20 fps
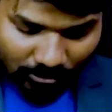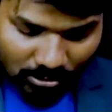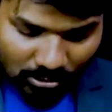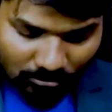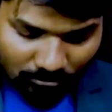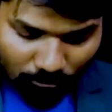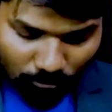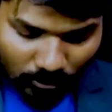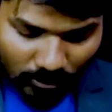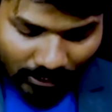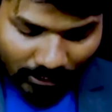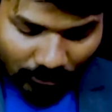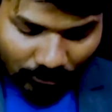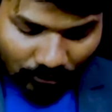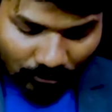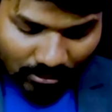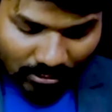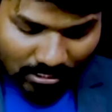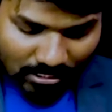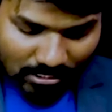which is flowing
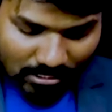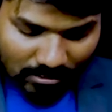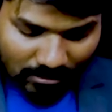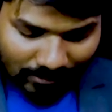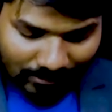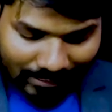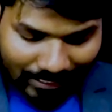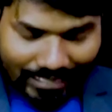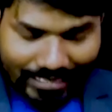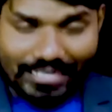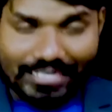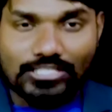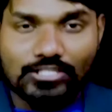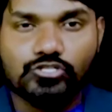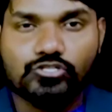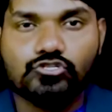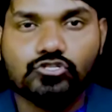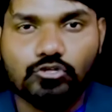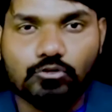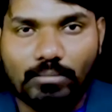through this, the
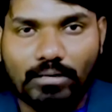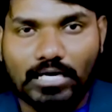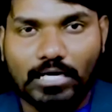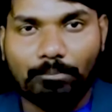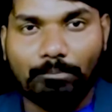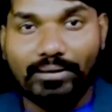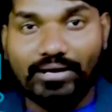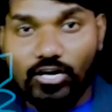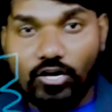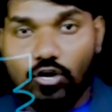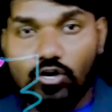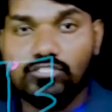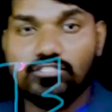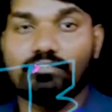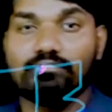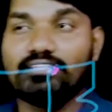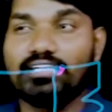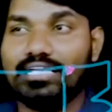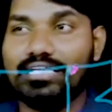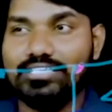instrument, because
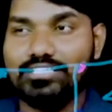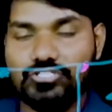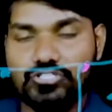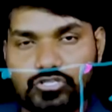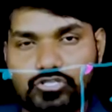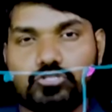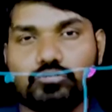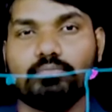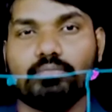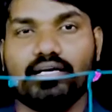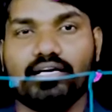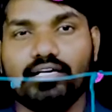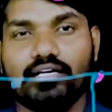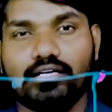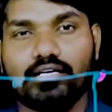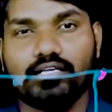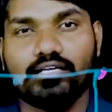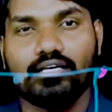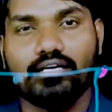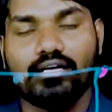of that
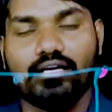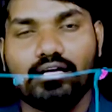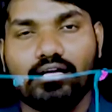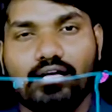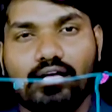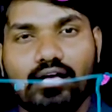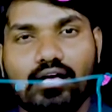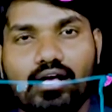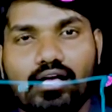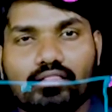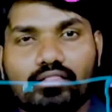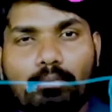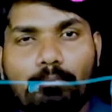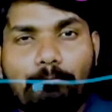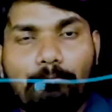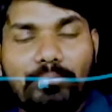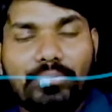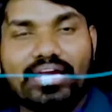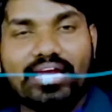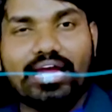instrument, the
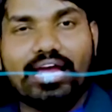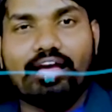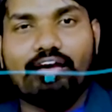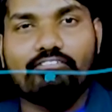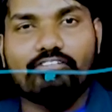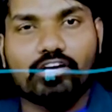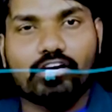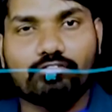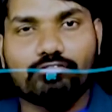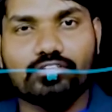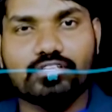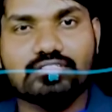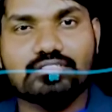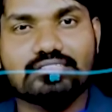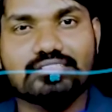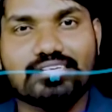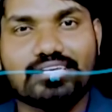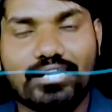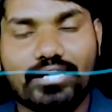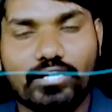behavior of the
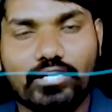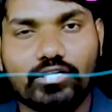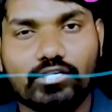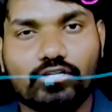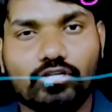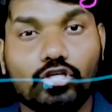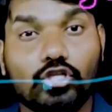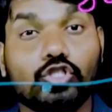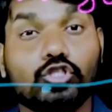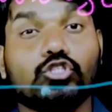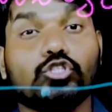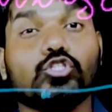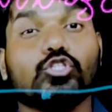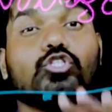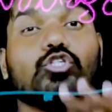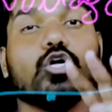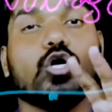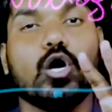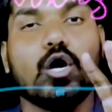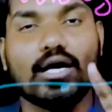circuit
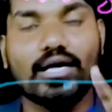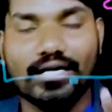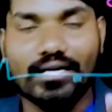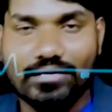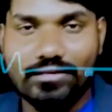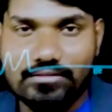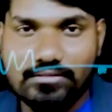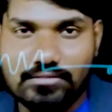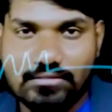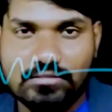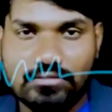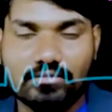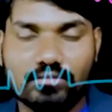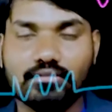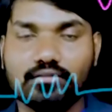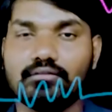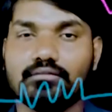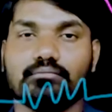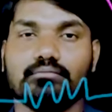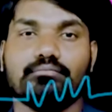should not
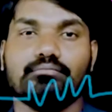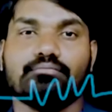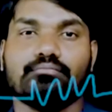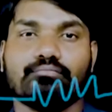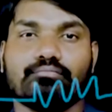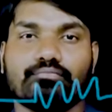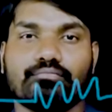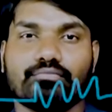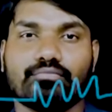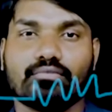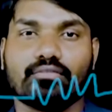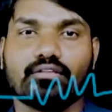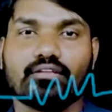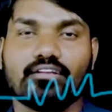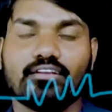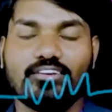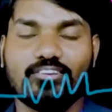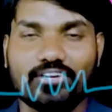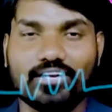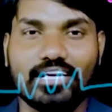disturb,
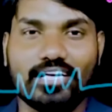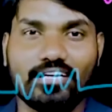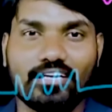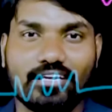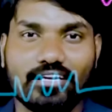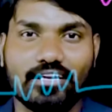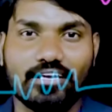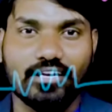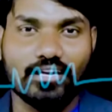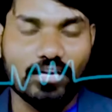right?